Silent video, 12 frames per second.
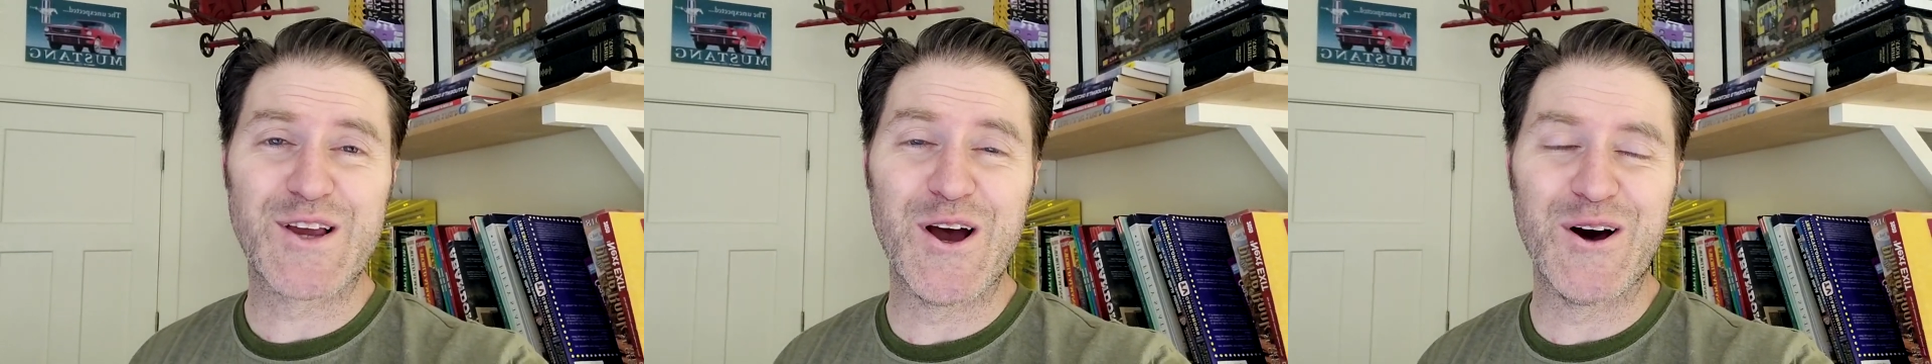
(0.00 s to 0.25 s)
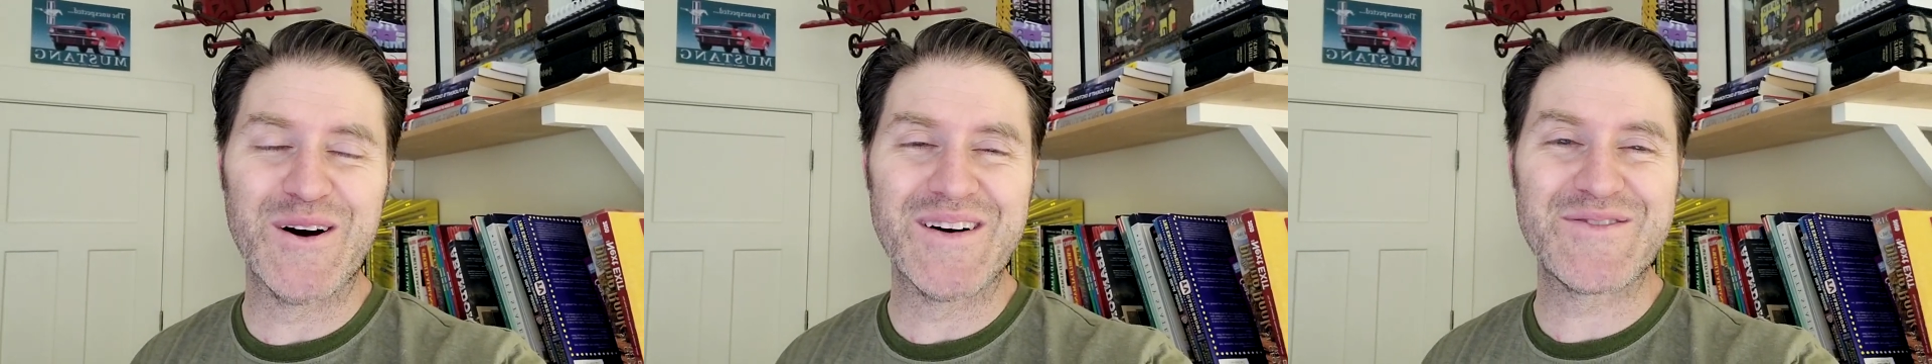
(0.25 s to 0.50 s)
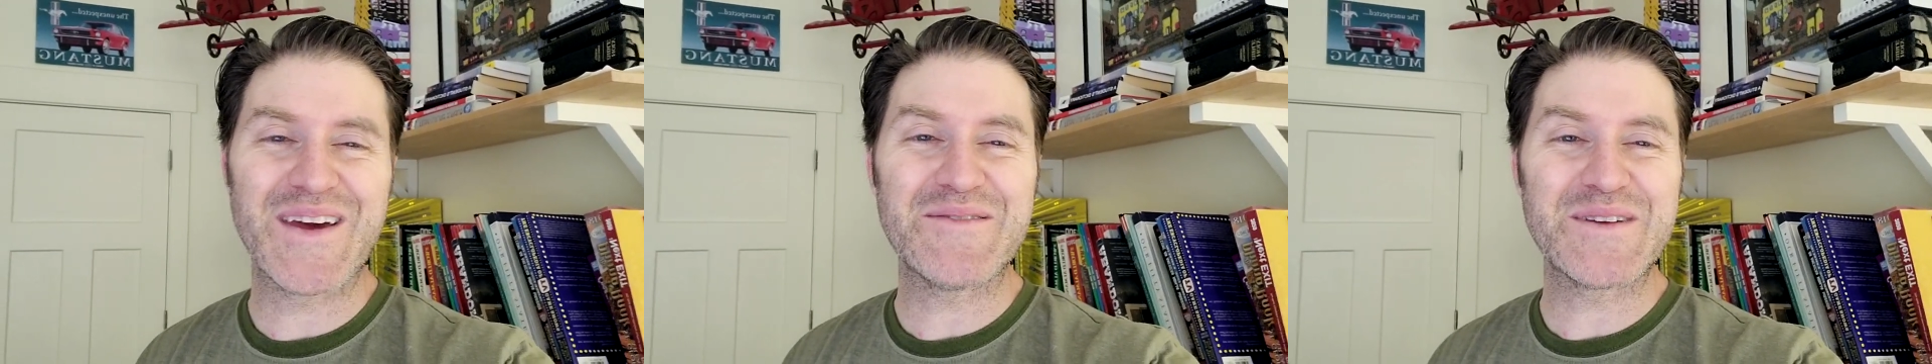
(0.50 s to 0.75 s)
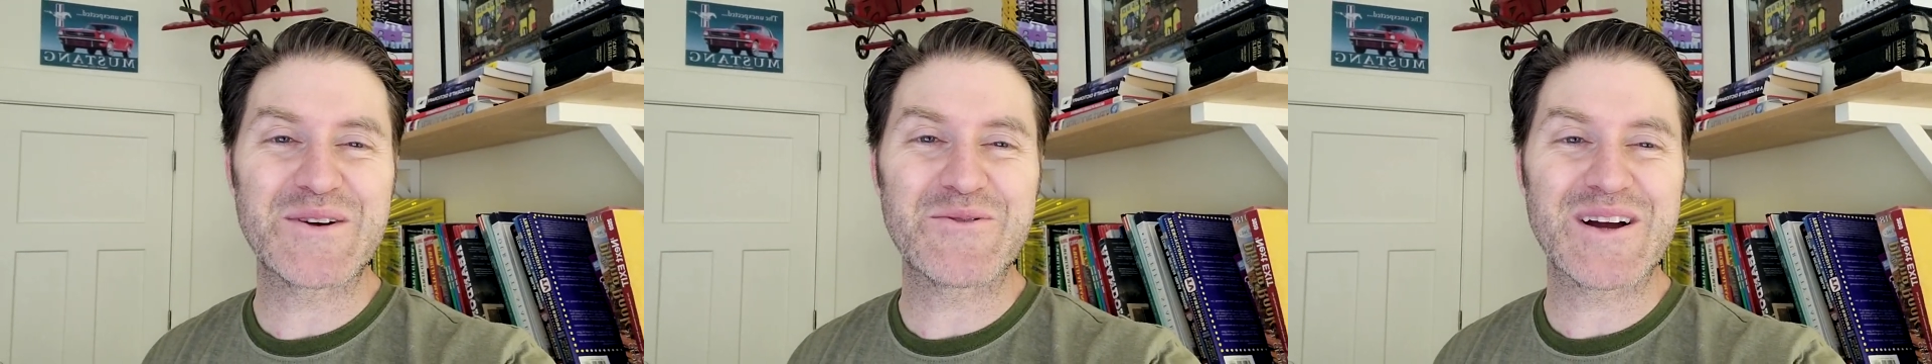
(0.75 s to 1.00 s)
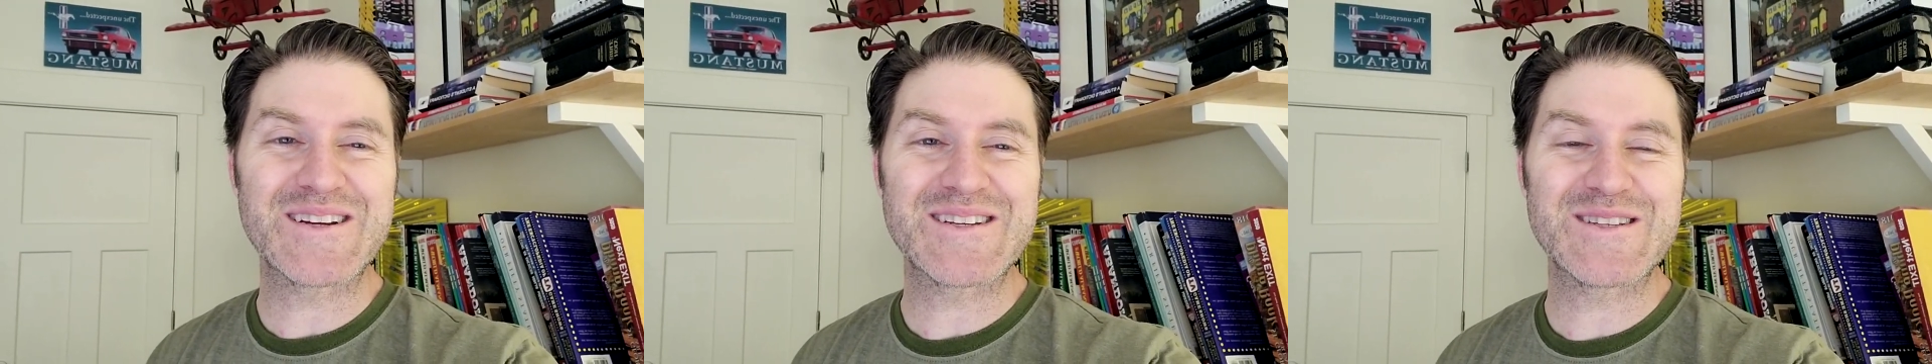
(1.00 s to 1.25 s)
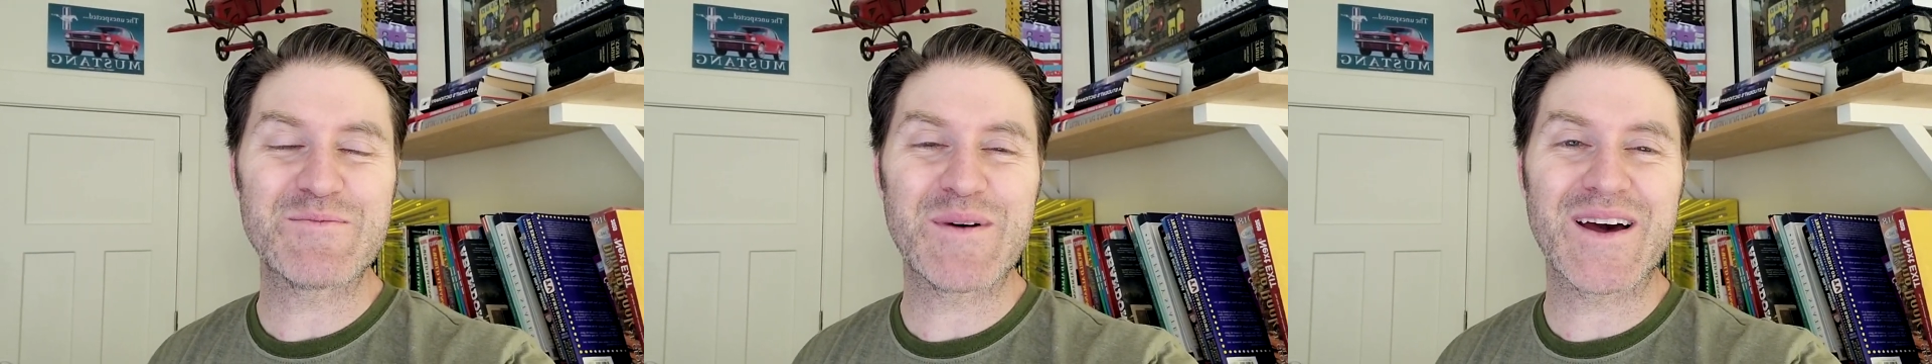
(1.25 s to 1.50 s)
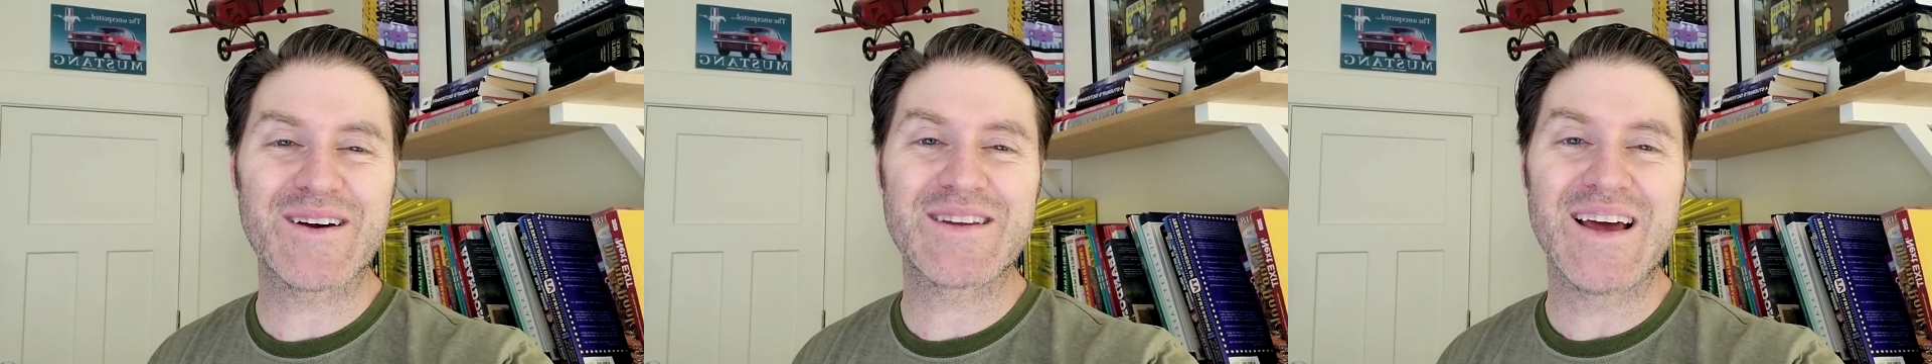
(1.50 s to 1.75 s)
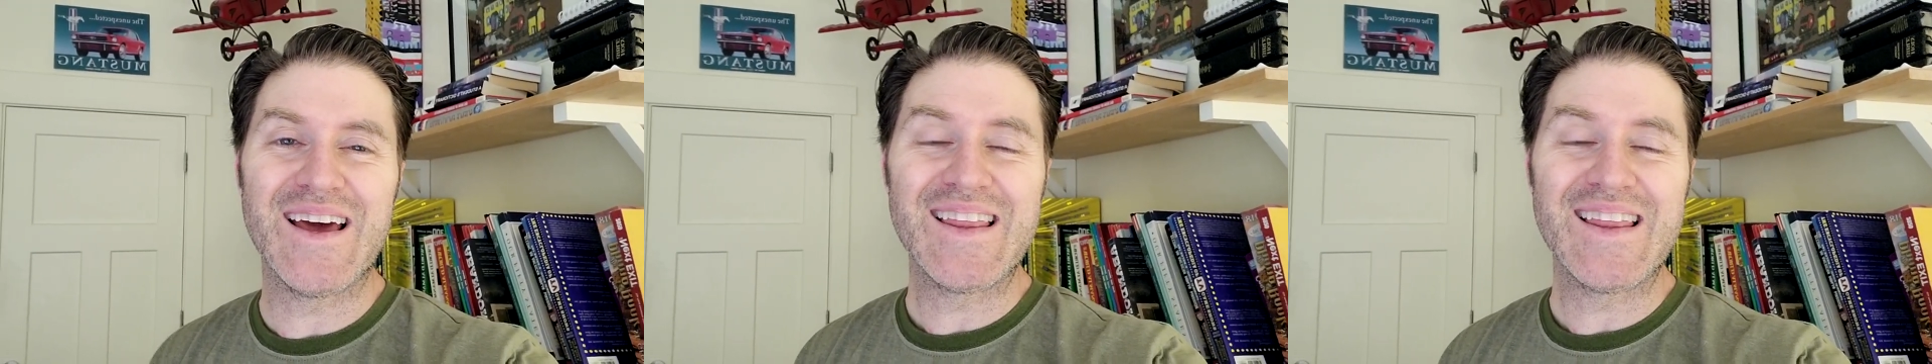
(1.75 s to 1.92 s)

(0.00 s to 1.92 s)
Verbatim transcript: So if you have any questions about